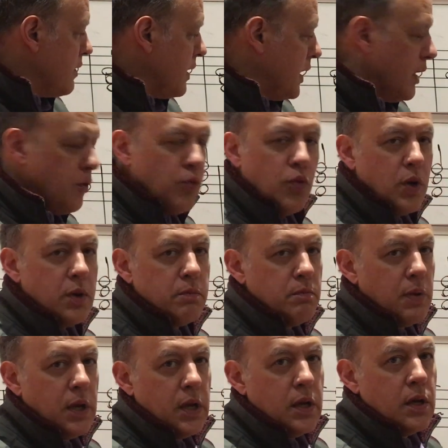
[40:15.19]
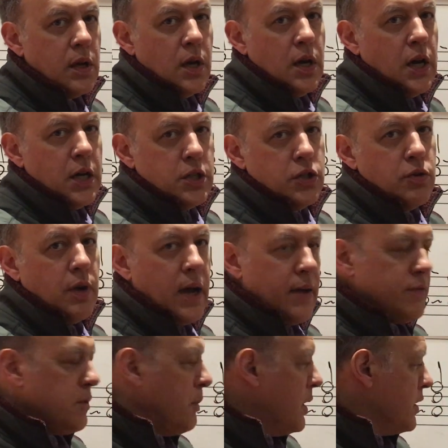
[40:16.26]
and it wouldn't be a 2
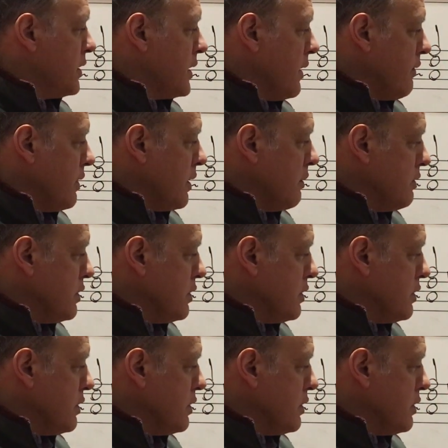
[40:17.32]
half diminished seventh. It would